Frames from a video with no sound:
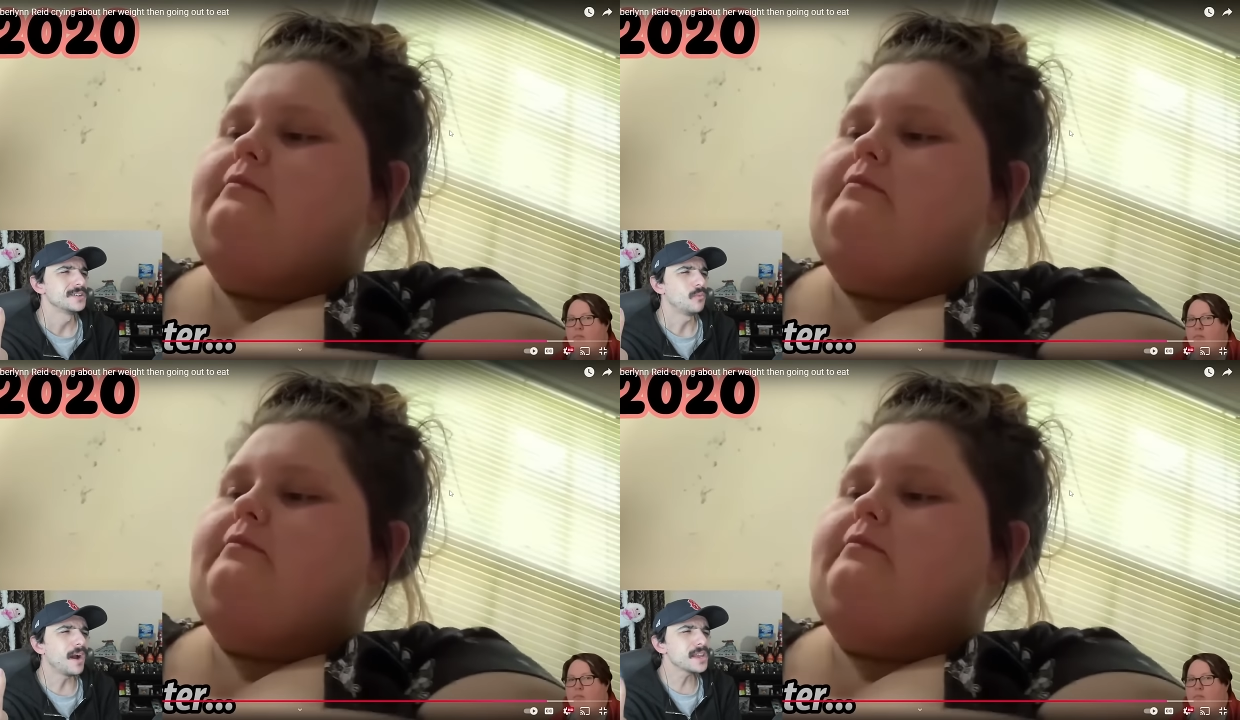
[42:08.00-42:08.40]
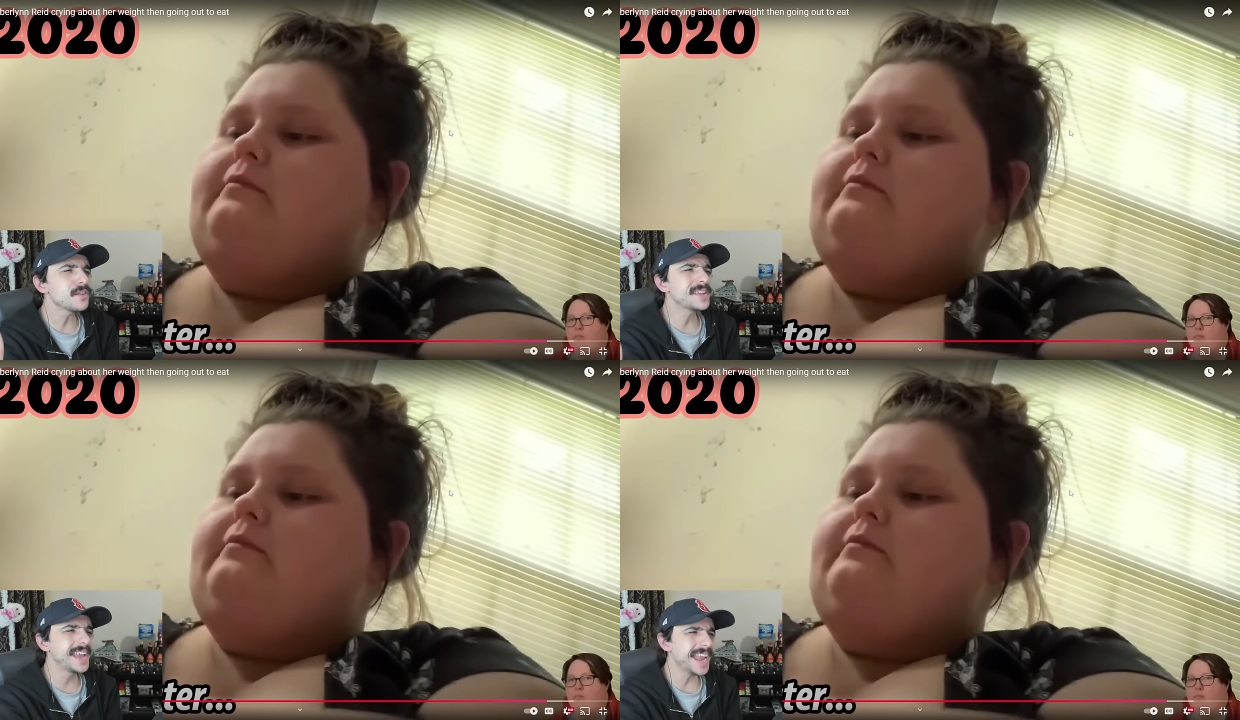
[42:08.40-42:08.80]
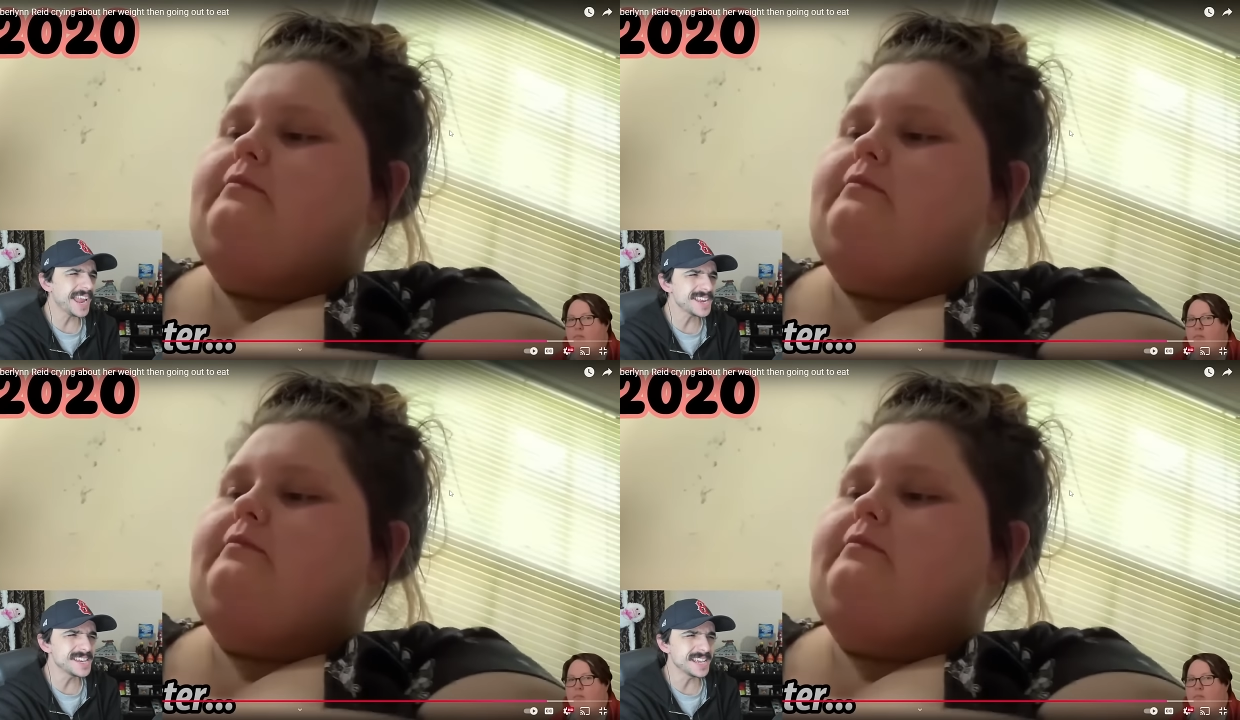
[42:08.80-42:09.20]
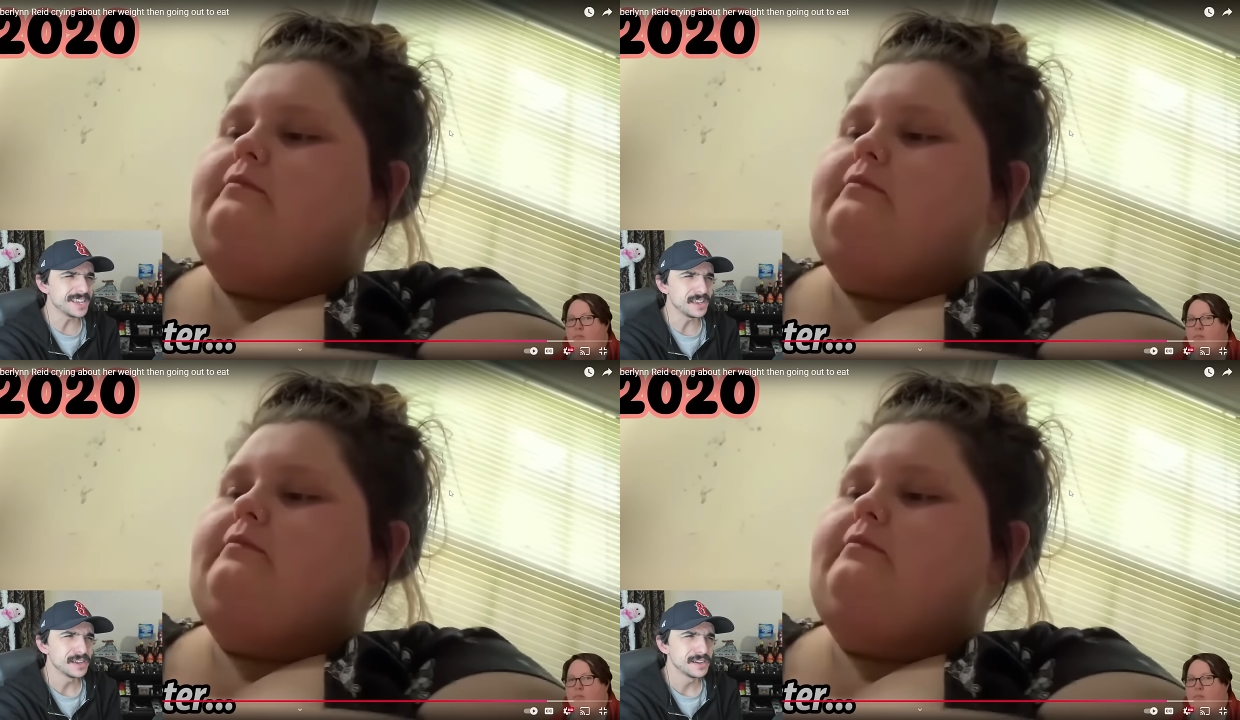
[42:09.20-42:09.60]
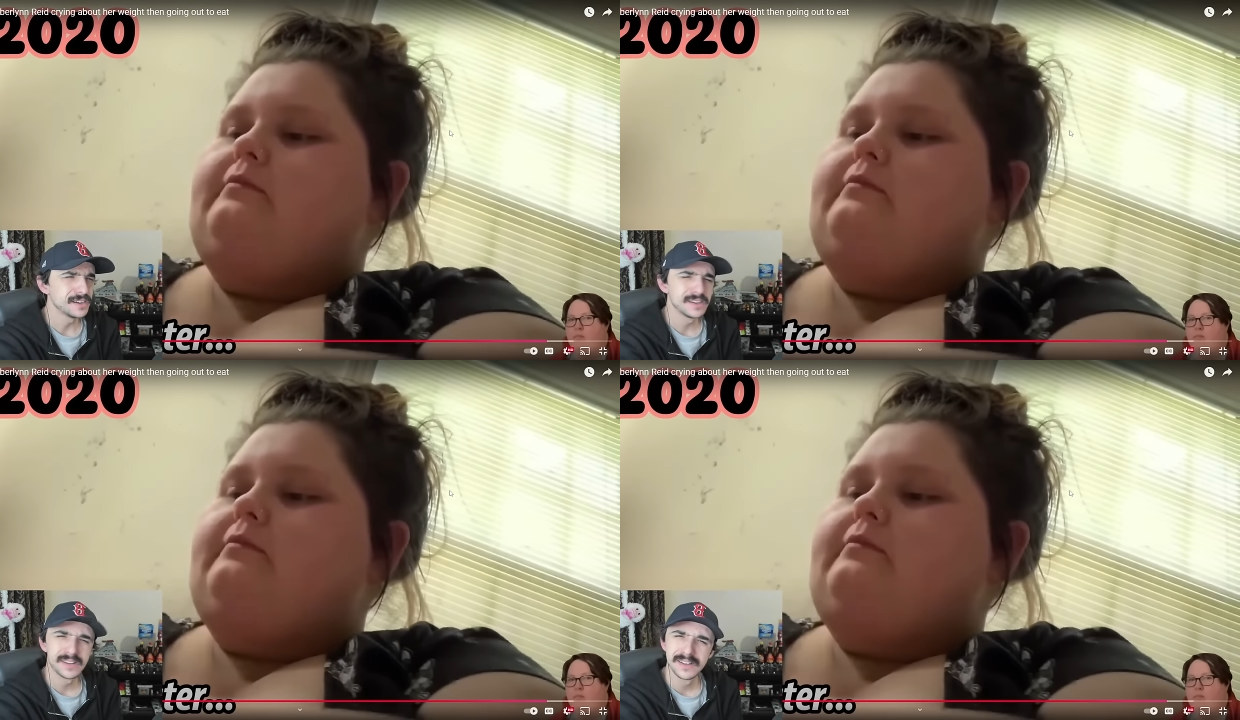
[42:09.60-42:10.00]
Speaker 1: Why do you have candy?
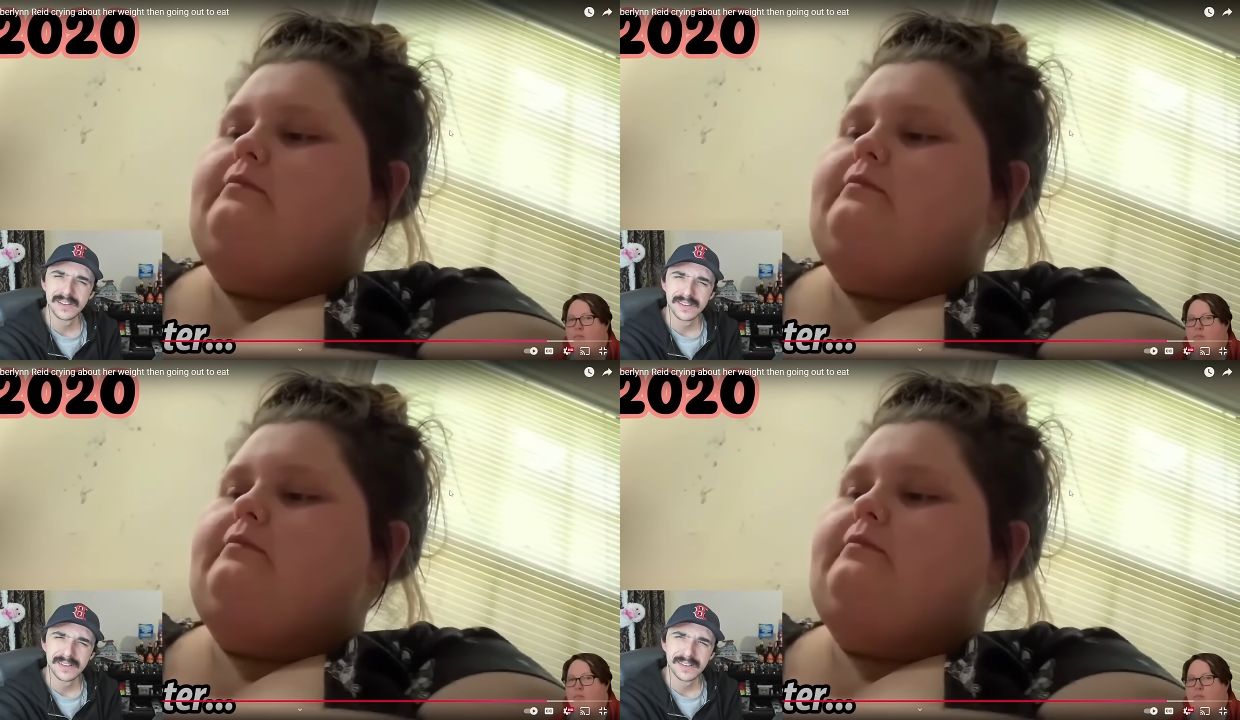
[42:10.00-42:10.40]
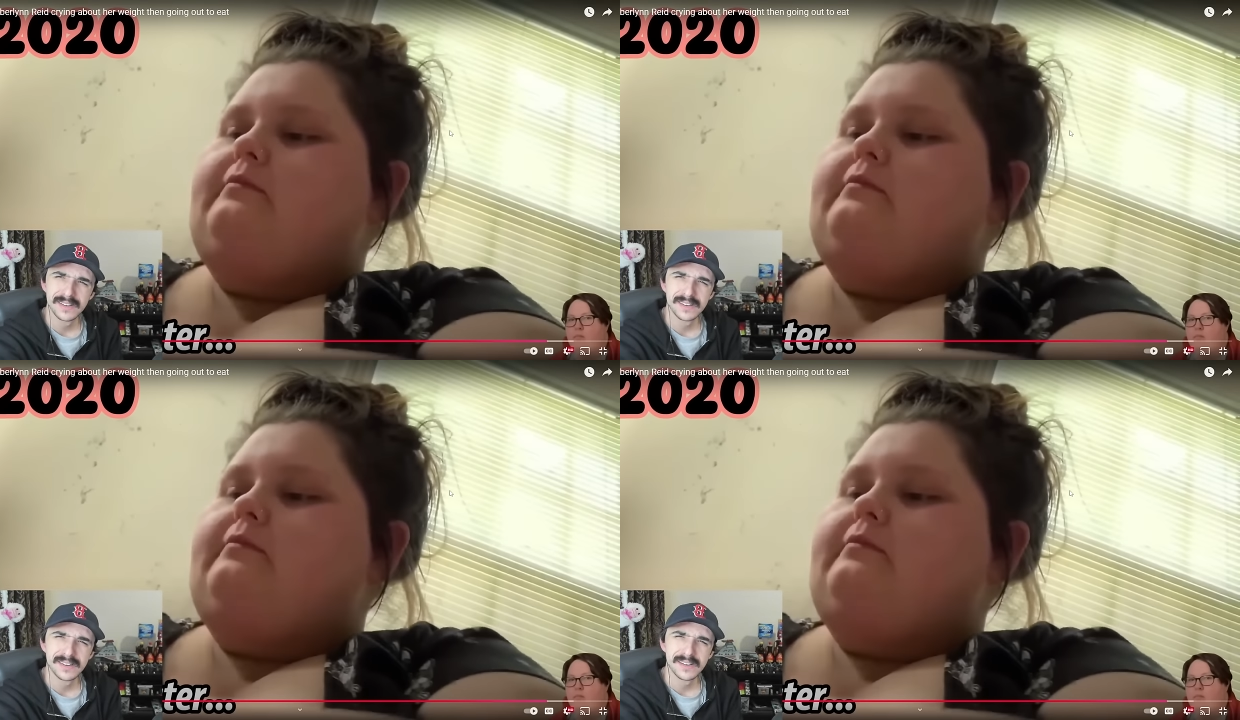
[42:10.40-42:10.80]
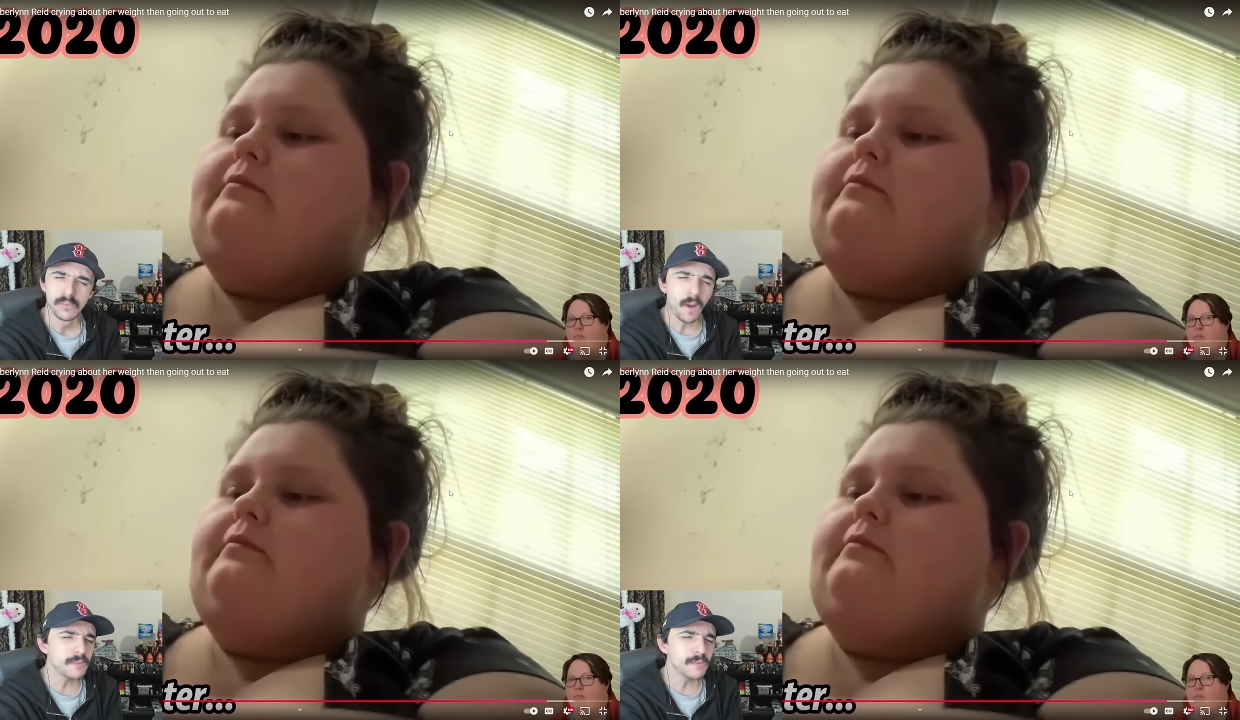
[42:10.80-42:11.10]
Why